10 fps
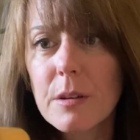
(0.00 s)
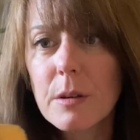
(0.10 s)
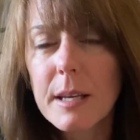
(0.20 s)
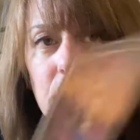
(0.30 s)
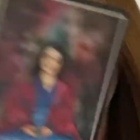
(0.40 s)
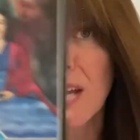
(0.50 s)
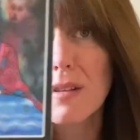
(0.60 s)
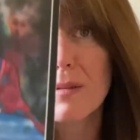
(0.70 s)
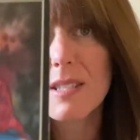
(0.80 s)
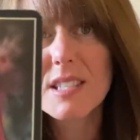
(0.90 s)
you know, like, look how
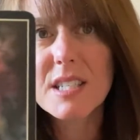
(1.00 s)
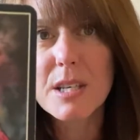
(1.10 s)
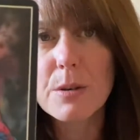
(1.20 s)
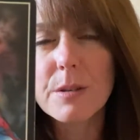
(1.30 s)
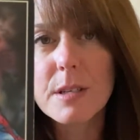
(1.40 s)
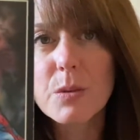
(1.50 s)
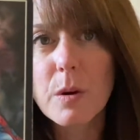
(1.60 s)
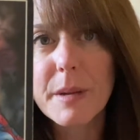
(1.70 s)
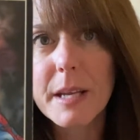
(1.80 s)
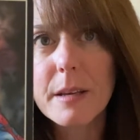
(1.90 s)
still this
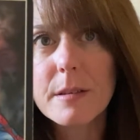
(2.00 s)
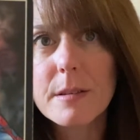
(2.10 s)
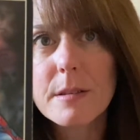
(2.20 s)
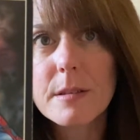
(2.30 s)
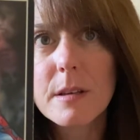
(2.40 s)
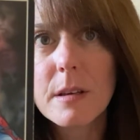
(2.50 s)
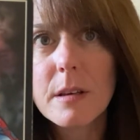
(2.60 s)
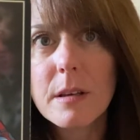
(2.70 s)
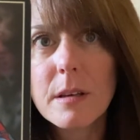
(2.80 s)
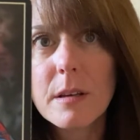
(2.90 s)
woman is.
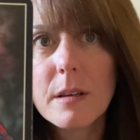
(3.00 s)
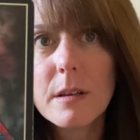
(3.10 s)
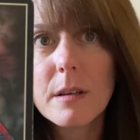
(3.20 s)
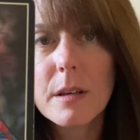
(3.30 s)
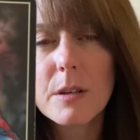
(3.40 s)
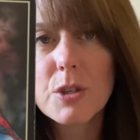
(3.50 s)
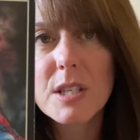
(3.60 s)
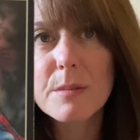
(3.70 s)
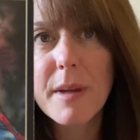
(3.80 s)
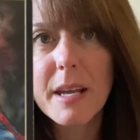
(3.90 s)
You know,
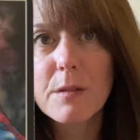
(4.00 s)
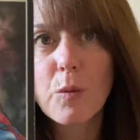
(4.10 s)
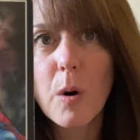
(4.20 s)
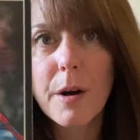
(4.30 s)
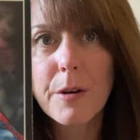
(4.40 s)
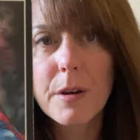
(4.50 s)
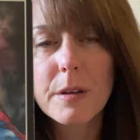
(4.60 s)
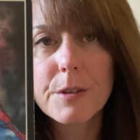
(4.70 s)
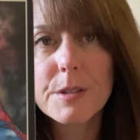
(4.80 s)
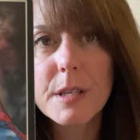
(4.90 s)
she's made of water.
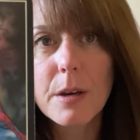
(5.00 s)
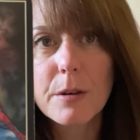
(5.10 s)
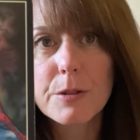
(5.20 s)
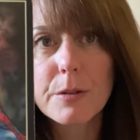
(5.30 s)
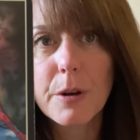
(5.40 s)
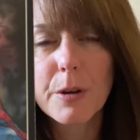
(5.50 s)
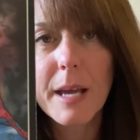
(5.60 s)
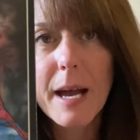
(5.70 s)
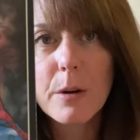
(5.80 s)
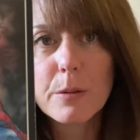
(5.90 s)
If you see her
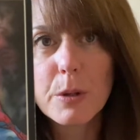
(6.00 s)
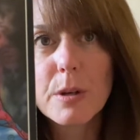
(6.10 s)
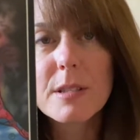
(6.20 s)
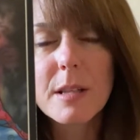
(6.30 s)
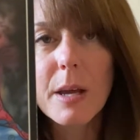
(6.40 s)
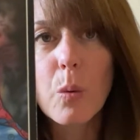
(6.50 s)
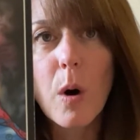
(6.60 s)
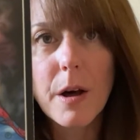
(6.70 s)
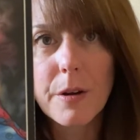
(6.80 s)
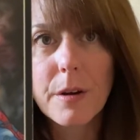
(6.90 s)
gown looks like
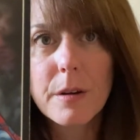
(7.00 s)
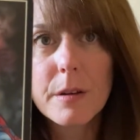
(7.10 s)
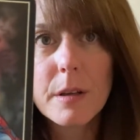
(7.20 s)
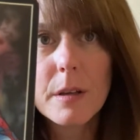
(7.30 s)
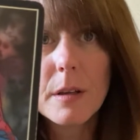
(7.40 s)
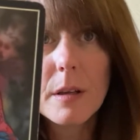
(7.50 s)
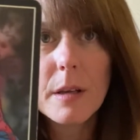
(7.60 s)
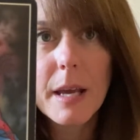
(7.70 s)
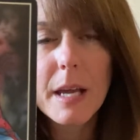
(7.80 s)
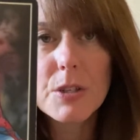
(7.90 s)
water.
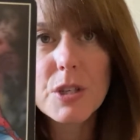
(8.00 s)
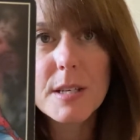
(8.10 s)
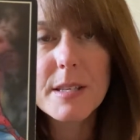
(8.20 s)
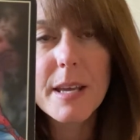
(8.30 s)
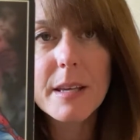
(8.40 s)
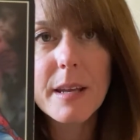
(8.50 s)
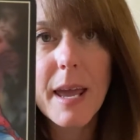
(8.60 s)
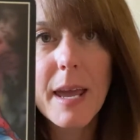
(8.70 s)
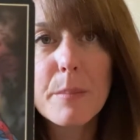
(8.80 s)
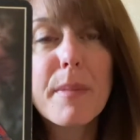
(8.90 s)
And she's in
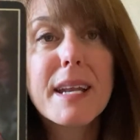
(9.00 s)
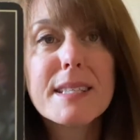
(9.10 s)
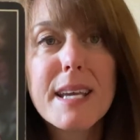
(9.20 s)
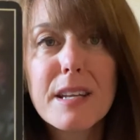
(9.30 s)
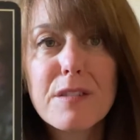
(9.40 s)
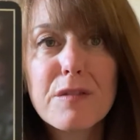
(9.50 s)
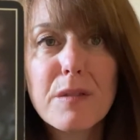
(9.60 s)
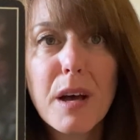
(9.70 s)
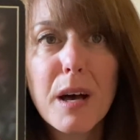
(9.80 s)
a meditative